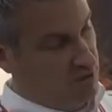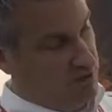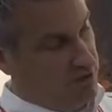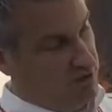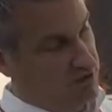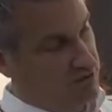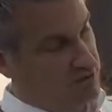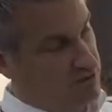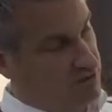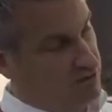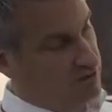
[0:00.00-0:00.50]

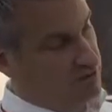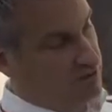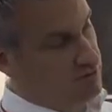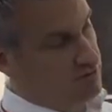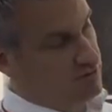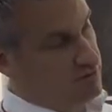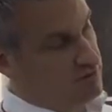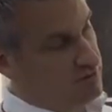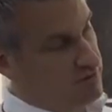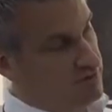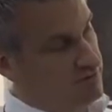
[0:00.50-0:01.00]
1,
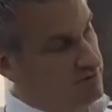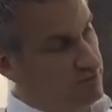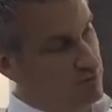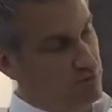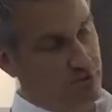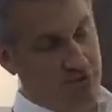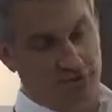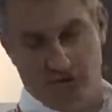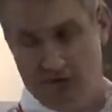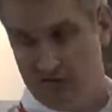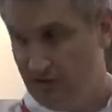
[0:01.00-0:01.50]
2, 3, and
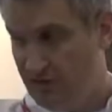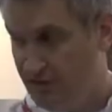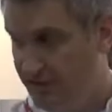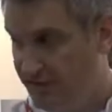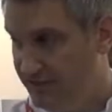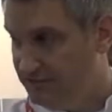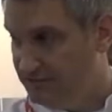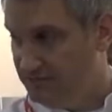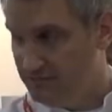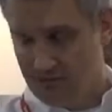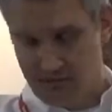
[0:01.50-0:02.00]
4, saw the
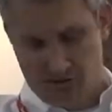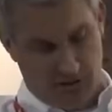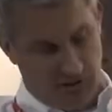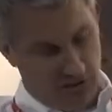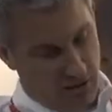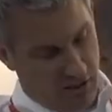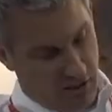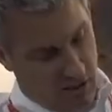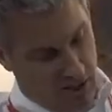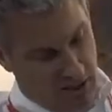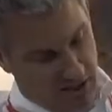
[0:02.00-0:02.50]
light.
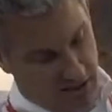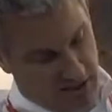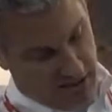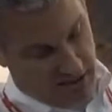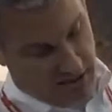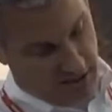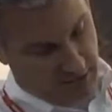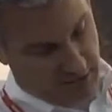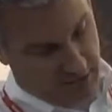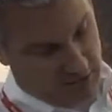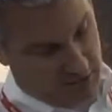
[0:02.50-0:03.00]

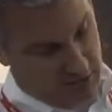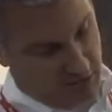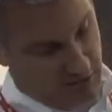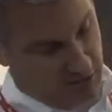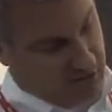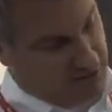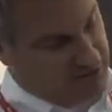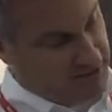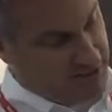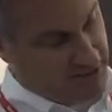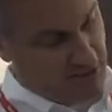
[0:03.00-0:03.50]

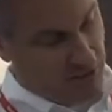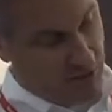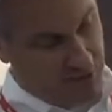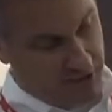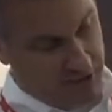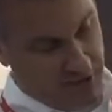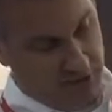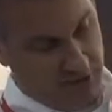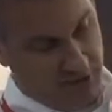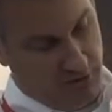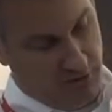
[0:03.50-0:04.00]
The signal
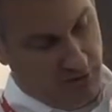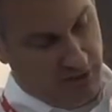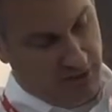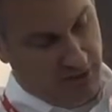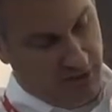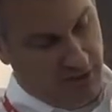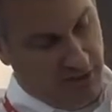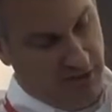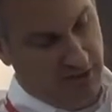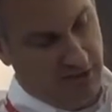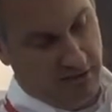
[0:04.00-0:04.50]
went into the
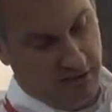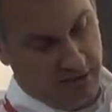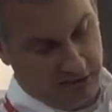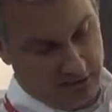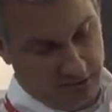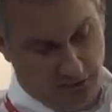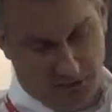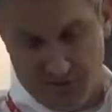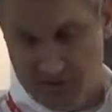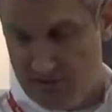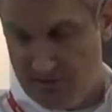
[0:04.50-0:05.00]
relay, it
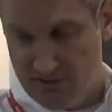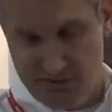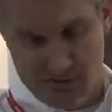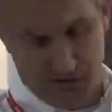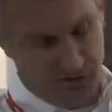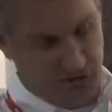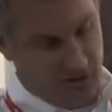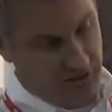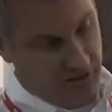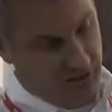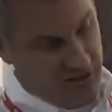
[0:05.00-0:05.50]
saw the
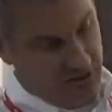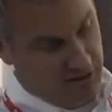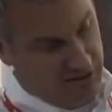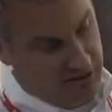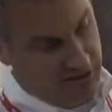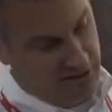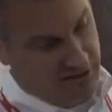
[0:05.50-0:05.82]
condition, and it